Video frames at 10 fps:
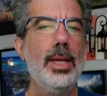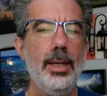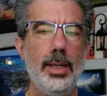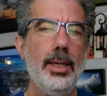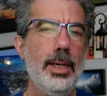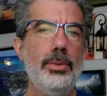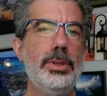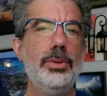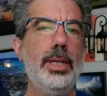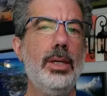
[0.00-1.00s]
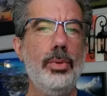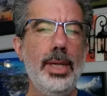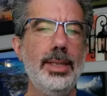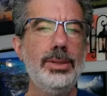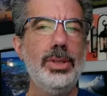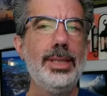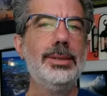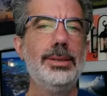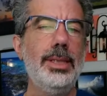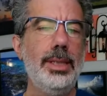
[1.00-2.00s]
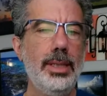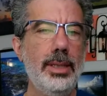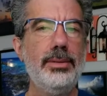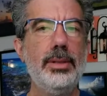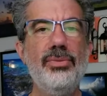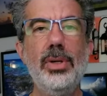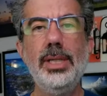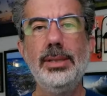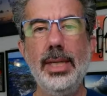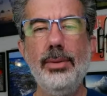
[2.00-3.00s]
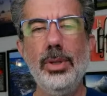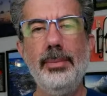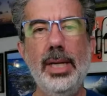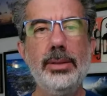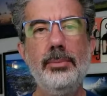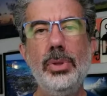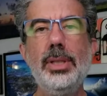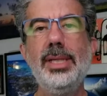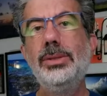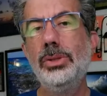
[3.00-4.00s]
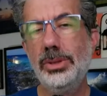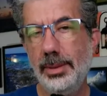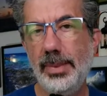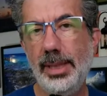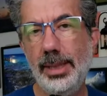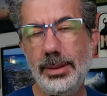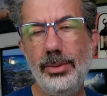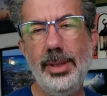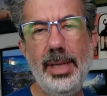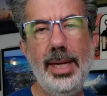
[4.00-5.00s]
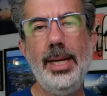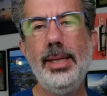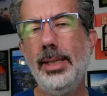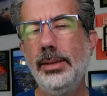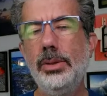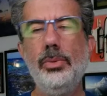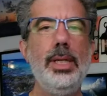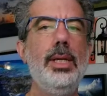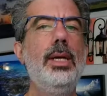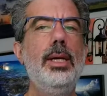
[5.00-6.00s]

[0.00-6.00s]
I always try to go in and check to see if the voyage that we're about to book, is there something that's going to be added onto it,